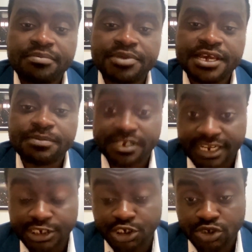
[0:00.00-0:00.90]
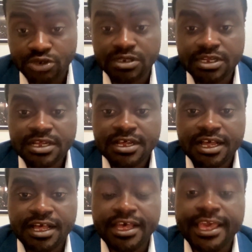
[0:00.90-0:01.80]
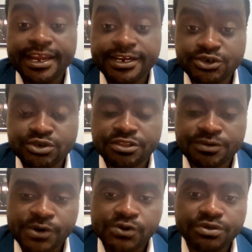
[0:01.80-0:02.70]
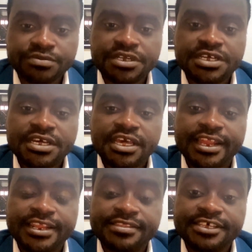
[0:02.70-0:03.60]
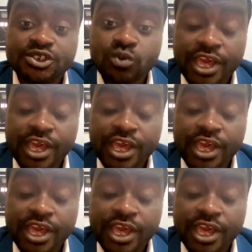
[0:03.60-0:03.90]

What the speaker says: be a potential heir to the throne. And in this